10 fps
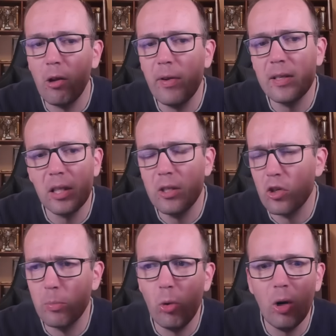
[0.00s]
Obviously,
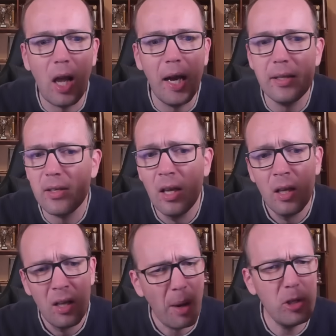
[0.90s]
there's more lines.
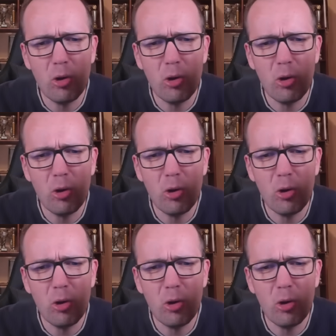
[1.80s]
I mean,